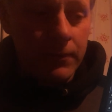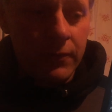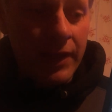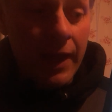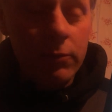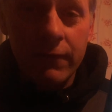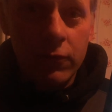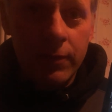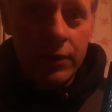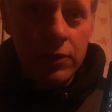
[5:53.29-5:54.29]
Now we've
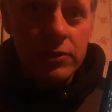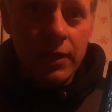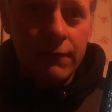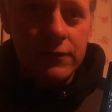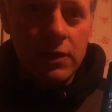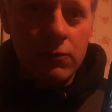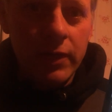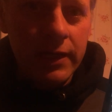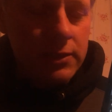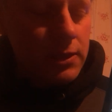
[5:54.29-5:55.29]
all been using it for some
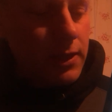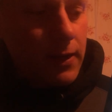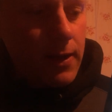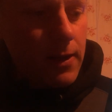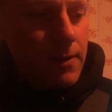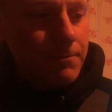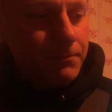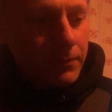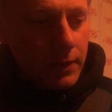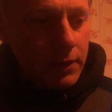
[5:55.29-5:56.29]
weeks, and
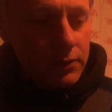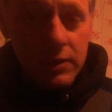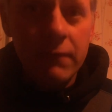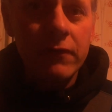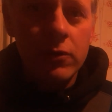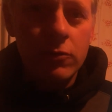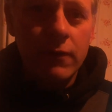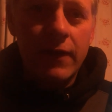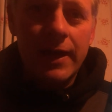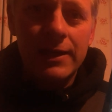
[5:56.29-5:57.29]
some of you will
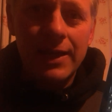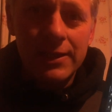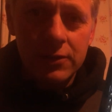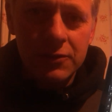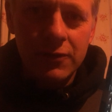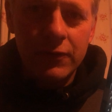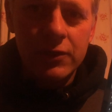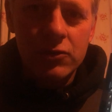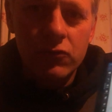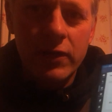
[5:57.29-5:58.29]
have had lessons on
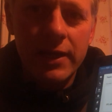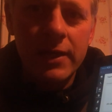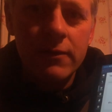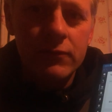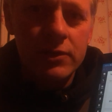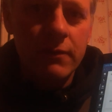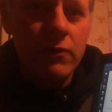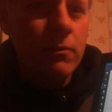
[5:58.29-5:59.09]
this already, some of